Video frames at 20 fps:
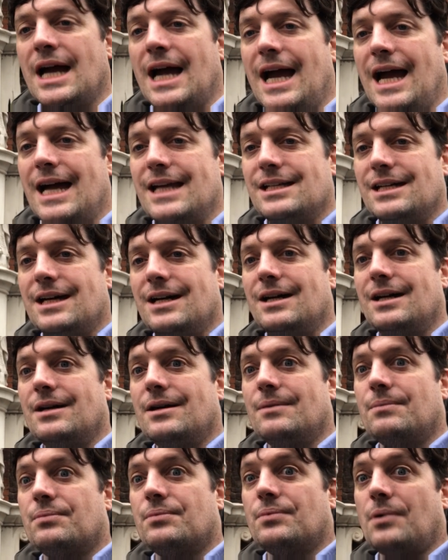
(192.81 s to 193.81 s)
had
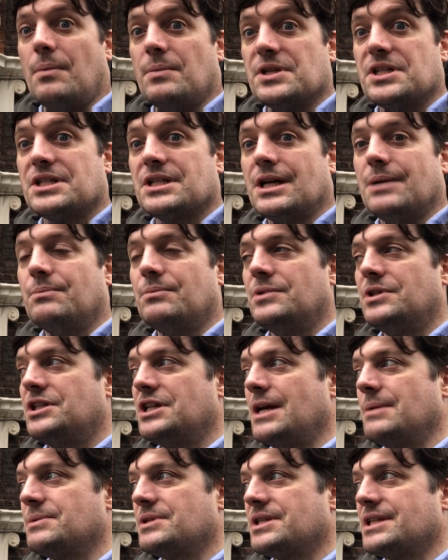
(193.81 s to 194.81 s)
uh, promised um,
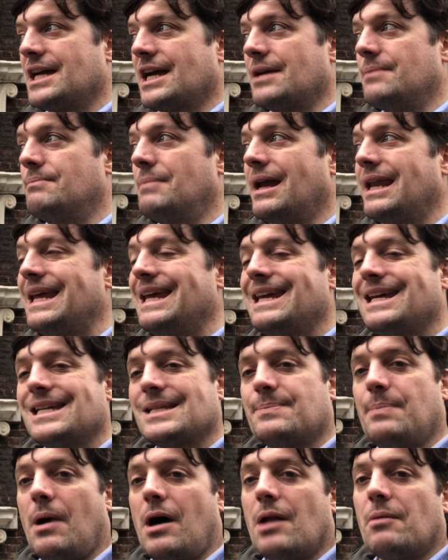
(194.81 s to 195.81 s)
James II money,
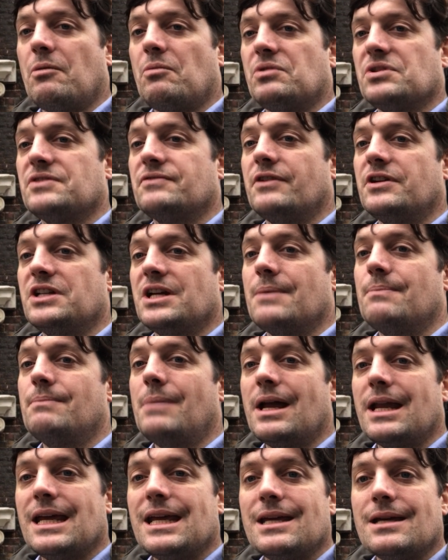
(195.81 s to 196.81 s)
because Parliament wasn't voting him
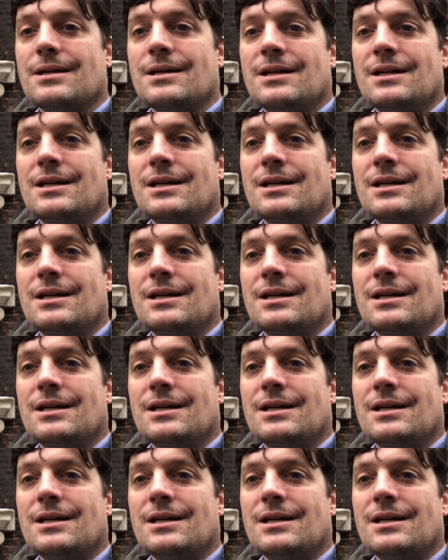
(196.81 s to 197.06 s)
money,